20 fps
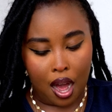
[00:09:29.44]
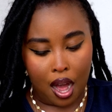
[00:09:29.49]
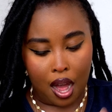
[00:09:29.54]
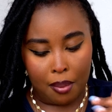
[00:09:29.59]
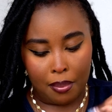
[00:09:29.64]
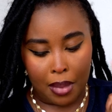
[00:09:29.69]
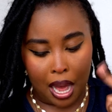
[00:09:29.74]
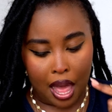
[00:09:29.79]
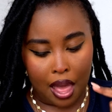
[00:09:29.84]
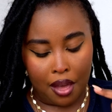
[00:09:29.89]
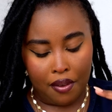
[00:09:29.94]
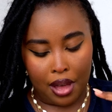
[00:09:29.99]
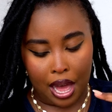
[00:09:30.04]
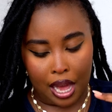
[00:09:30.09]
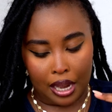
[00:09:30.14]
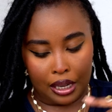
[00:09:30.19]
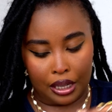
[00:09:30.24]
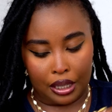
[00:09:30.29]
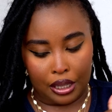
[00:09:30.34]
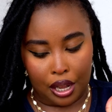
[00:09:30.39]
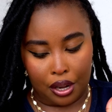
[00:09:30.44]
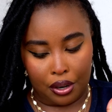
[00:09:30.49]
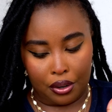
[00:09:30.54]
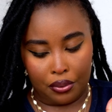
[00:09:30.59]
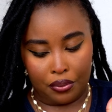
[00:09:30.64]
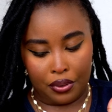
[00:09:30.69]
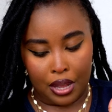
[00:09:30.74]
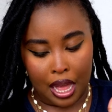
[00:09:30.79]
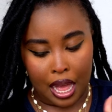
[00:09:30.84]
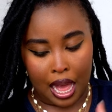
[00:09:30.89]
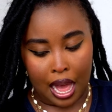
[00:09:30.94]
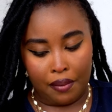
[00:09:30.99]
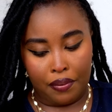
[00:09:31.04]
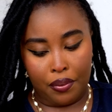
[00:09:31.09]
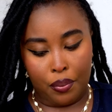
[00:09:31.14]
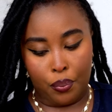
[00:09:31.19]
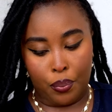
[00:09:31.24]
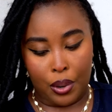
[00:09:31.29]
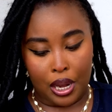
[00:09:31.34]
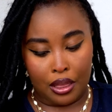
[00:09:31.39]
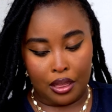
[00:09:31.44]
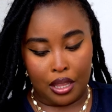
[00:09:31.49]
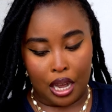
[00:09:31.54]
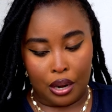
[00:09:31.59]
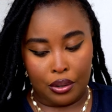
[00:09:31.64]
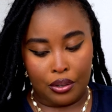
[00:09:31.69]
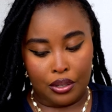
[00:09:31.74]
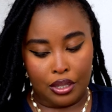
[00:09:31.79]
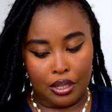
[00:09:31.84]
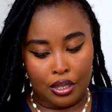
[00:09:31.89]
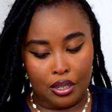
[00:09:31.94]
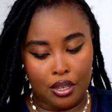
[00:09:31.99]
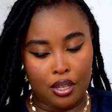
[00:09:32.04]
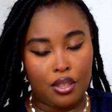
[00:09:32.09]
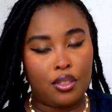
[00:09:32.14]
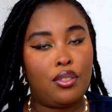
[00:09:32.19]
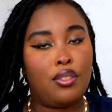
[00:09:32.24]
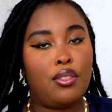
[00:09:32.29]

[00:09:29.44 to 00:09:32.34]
I have had I have 1,200